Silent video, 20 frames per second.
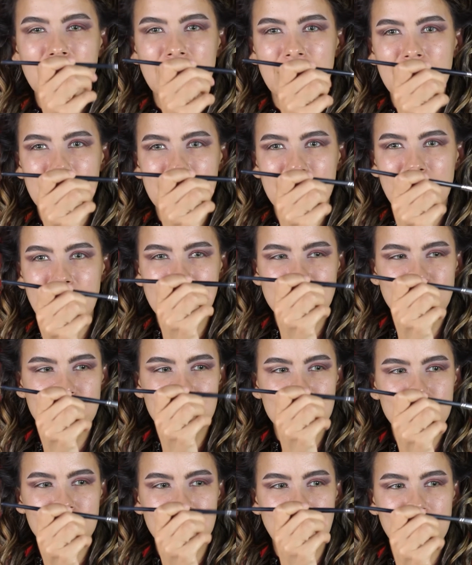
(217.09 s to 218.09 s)
and I
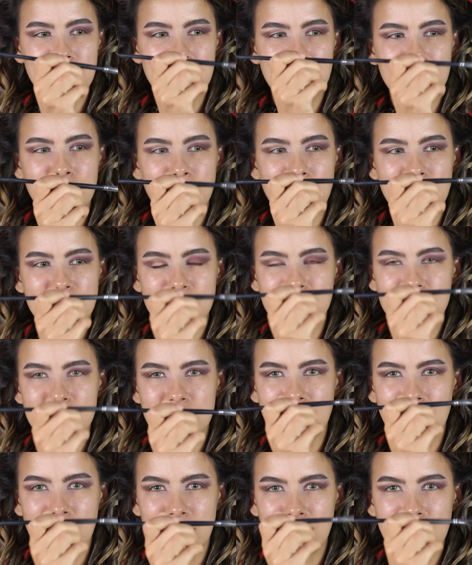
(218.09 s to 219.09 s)
just rub the brushes
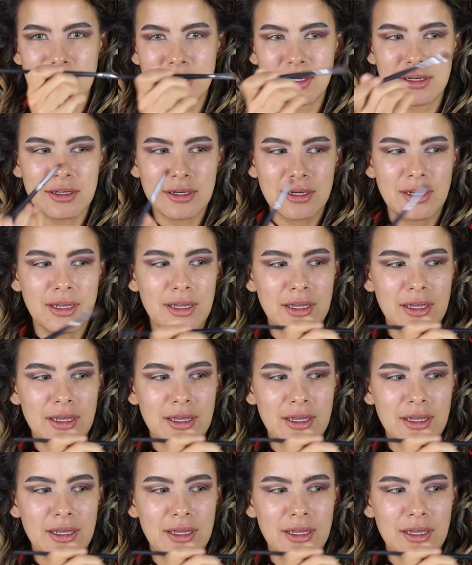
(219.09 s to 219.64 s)
on here